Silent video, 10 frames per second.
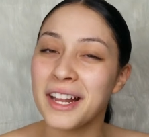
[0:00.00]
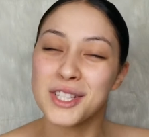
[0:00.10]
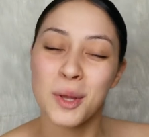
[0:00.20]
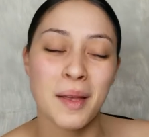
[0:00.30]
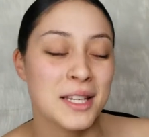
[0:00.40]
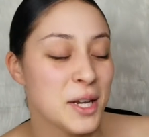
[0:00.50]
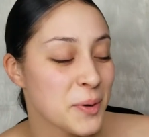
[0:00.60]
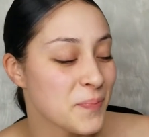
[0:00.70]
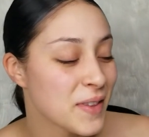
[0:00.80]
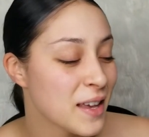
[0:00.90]
It's no big
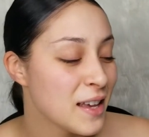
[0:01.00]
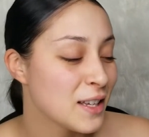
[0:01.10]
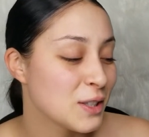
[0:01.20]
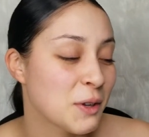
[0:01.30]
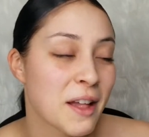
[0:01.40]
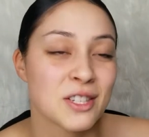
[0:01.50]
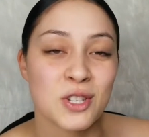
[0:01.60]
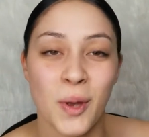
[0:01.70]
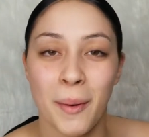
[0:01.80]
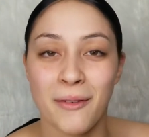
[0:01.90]
deal. So that's
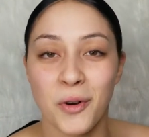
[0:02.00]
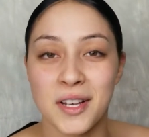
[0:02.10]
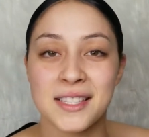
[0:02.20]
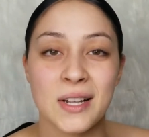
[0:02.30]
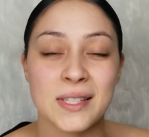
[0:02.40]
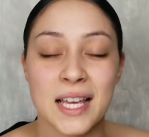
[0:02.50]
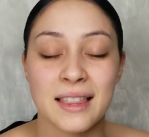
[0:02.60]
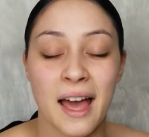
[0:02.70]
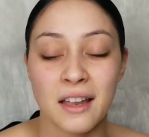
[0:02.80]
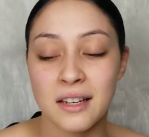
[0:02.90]
just why my voice sounds like
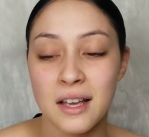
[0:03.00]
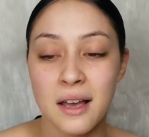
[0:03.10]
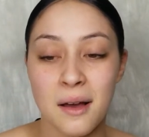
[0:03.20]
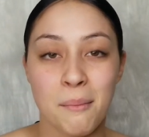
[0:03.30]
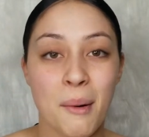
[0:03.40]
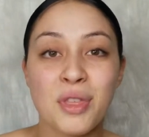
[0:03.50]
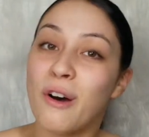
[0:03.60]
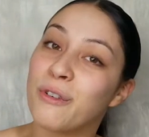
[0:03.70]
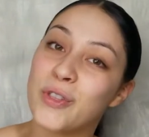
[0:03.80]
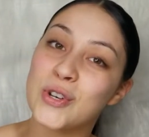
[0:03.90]
that. But without
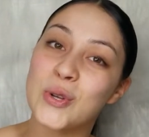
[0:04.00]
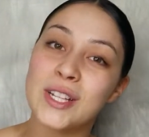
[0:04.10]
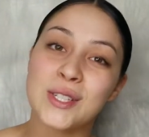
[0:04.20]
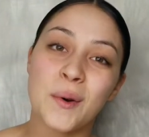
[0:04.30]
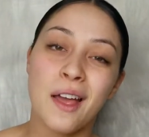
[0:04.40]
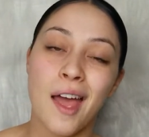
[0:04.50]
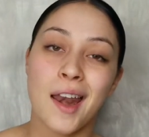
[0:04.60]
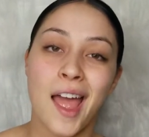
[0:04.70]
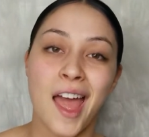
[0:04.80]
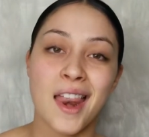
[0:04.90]
further ado, let's go ahead
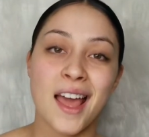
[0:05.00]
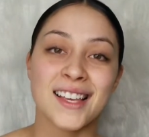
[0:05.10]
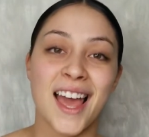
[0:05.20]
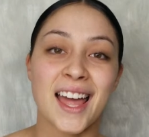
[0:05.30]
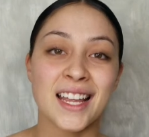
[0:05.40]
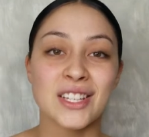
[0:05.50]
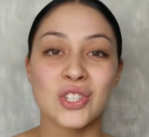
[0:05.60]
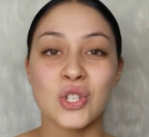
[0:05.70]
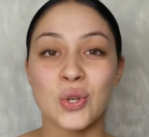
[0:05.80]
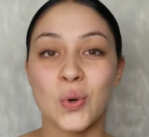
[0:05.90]
and get
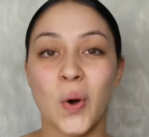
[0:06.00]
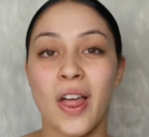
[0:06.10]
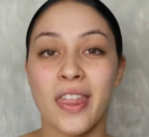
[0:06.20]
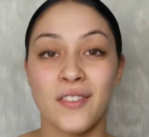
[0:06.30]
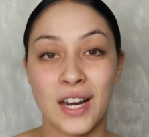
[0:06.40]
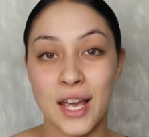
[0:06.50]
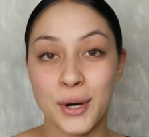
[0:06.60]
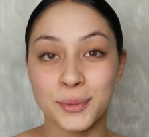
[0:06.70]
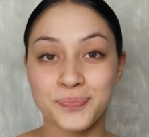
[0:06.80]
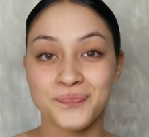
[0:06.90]
into the
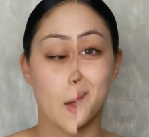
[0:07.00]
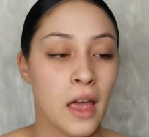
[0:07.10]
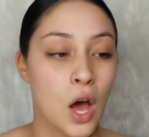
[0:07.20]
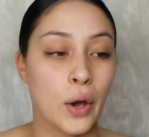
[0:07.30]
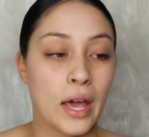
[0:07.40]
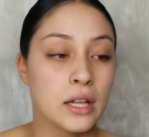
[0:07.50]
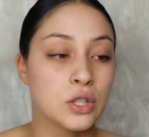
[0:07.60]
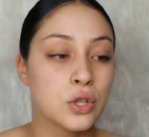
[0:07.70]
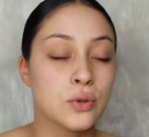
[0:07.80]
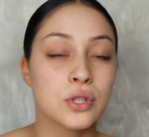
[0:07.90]
video. Okay,
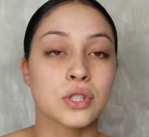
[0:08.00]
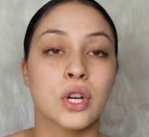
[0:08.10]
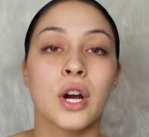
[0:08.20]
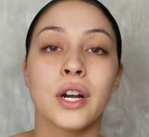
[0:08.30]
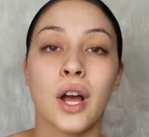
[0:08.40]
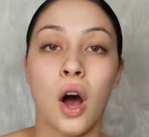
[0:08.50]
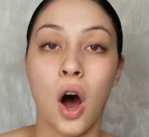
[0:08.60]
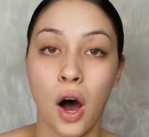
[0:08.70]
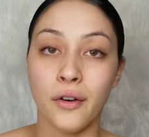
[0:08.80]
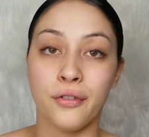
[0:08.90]
to start
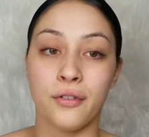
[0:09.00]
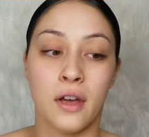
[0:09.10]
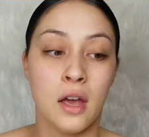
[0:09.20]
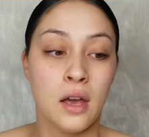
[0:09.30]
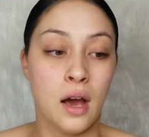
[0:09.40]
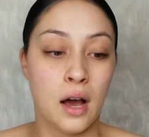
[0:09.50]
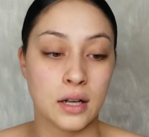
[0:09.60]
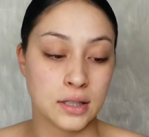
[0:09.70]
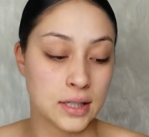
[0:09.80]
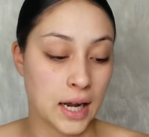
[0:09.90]
off, I
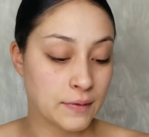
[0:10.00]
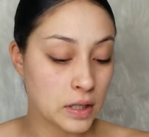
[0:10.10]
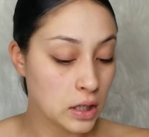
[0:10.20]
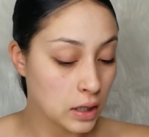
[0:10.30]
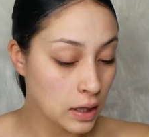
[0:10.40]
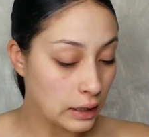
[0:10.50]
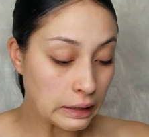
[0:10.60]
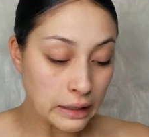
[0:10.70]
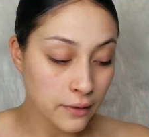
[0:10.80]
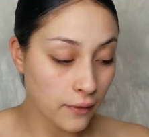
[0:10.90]
have to
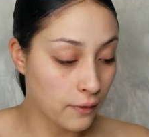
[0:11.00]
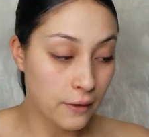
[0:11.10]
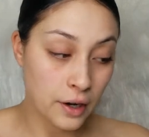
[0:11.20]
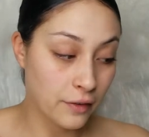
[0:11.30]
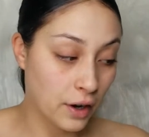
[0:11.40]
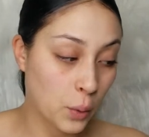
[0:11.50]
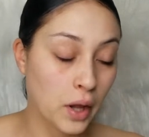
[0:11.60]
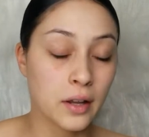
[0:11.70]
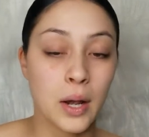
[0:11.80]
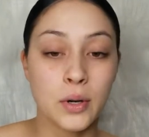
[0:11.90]
leave very
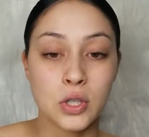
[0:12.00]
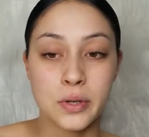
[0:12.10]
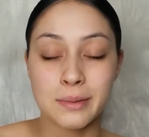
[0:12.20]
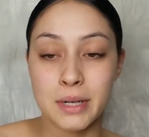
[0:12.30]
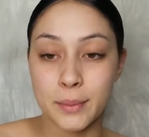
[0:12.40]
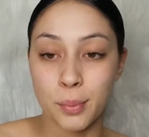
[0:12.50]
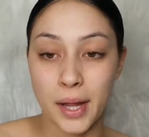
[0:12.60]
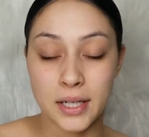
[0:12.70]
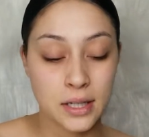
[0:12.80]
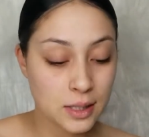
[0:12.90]
quickly. I want to do as minimal
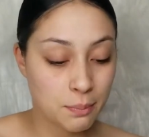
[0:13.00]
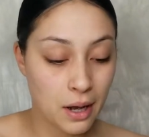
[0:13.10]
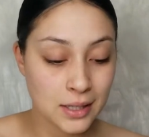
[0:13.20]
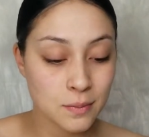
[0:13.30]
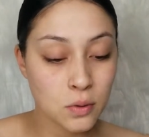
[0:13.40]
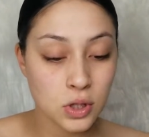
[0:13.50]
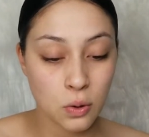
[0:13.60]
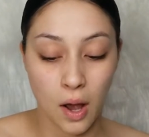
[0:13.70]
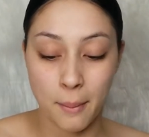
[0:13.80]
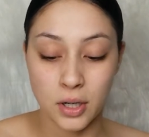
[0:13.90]
blending as possible. So
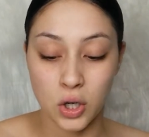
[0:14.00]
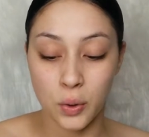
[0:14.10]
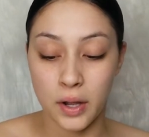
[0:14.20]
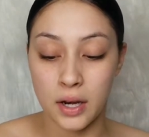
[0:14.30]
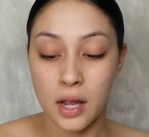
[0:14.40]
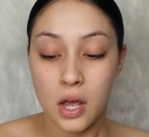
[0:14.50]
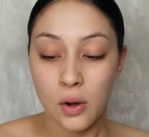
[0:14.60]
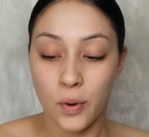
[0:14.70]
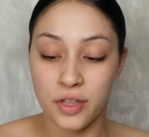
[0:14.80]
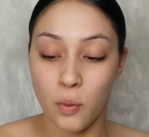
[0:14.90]
I'm going to go in
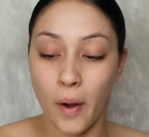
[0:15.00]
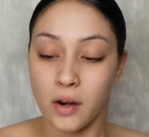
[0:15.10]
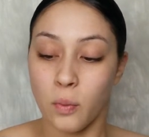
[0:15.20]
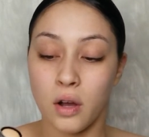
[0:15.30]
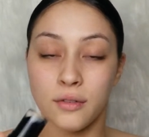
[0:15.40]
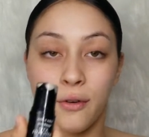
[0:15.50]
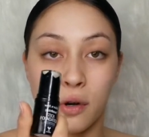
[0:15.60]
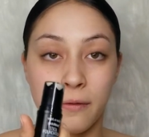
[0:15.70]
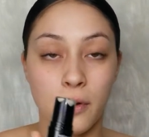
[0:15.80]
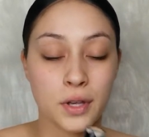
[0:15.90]
with the Wet n Wild Photo
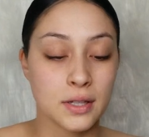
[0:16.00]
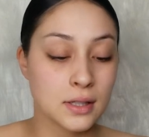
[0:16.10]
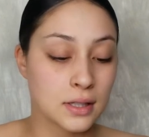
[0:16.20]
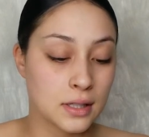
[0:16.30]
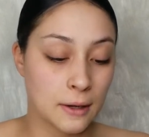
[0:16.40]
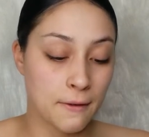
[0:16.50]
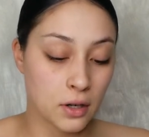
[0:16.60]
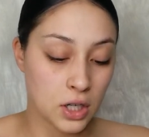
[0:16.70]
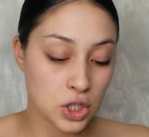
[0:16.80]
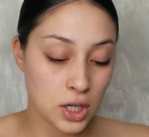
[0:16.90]
Focus Stick
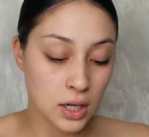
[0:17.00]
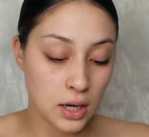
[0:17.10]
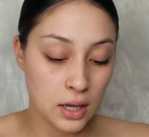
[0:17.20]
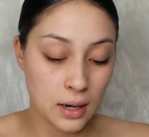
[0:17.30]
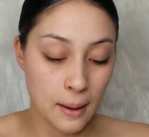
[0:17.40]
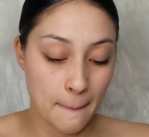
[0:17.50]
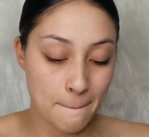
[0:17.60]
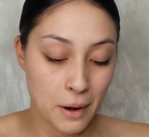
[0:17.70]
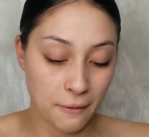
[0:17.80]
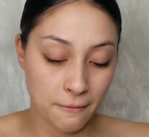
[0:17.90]
Foundation in
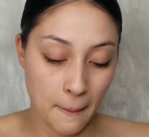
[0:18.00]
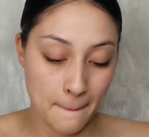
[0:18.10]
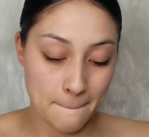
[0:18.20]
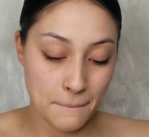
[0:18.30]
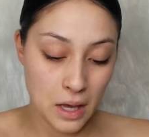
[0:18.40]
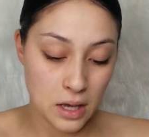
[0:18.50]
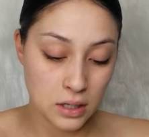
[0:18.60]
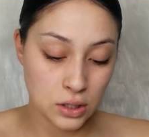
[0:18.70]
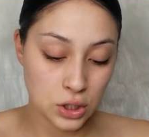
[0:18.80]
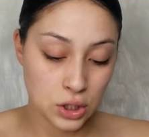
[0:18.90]
Buff
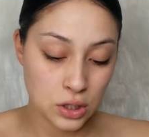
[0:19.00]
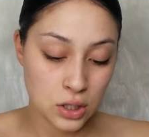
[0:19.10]
Beige.